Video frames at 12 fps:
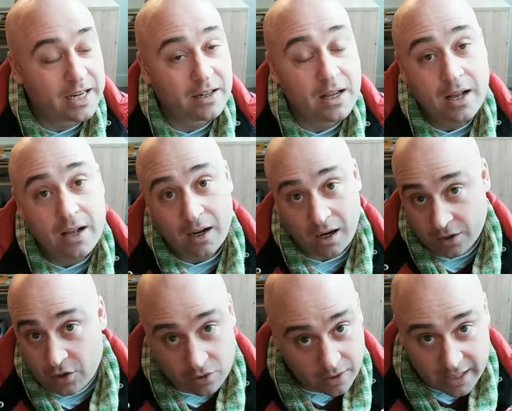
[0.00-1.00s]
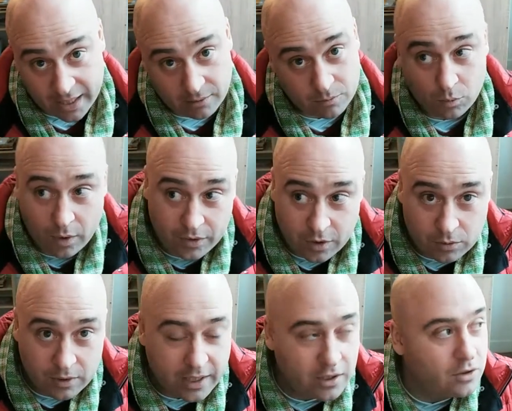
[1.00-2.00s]
land. Under, again, whether you
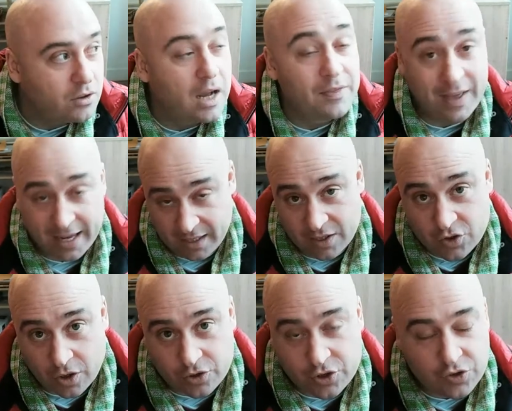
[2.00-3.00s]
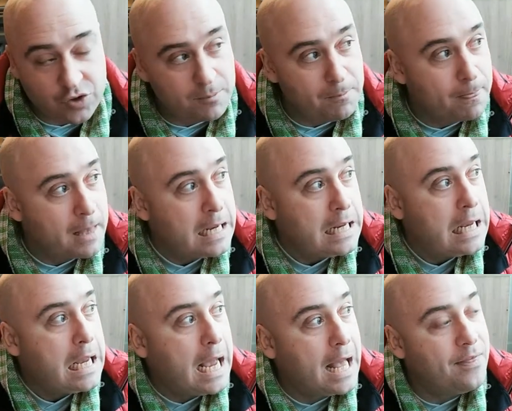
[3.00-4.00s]
like it or not, that is our system.
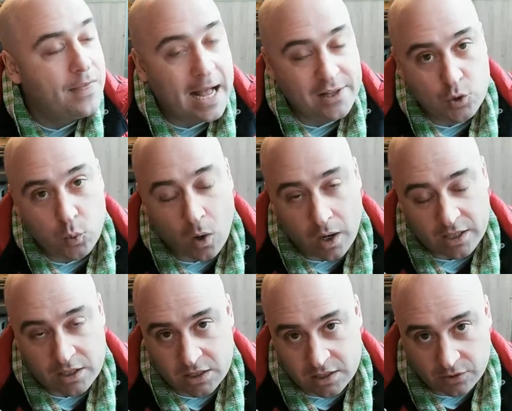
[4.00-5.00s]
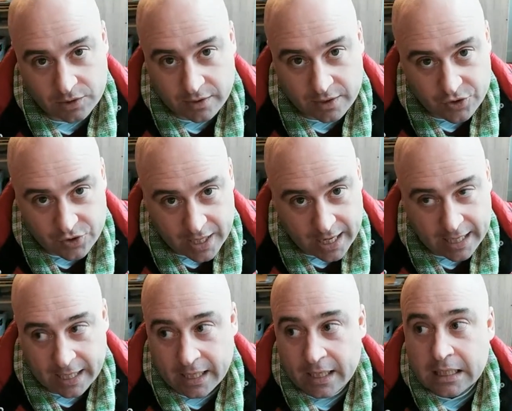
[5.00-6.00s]
And that's why, still to this
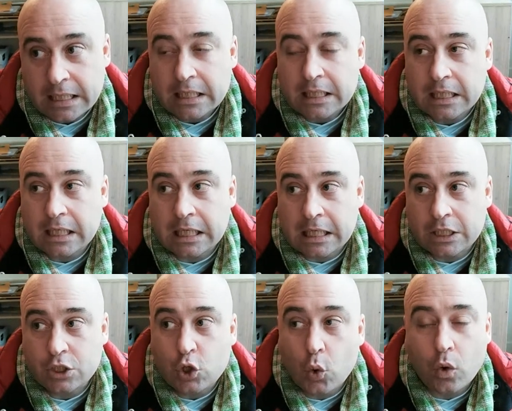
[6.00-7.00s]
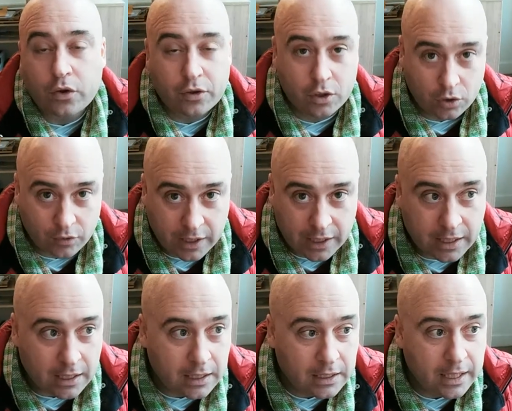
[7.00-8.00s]
day, uh, North
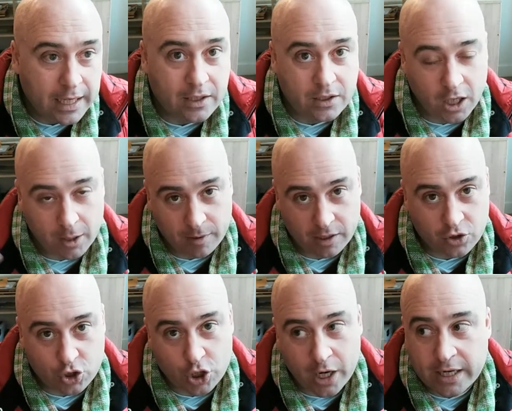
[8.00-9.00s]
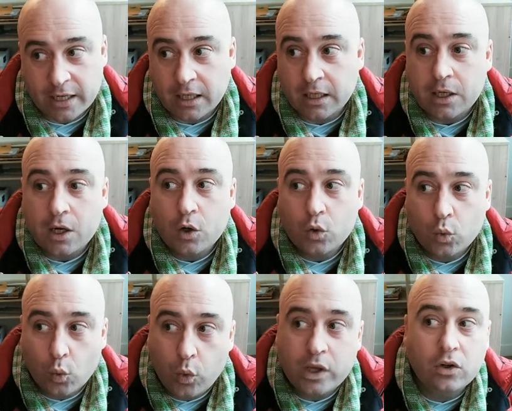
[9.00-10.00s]
Korea and Communist China
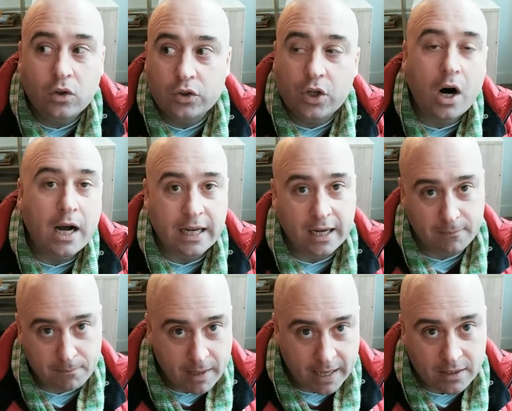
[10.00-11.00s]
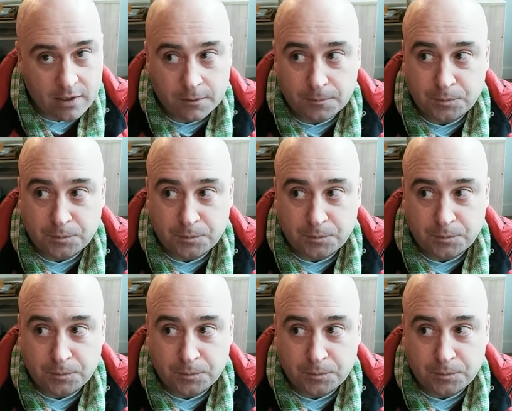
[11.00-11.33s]
will not admit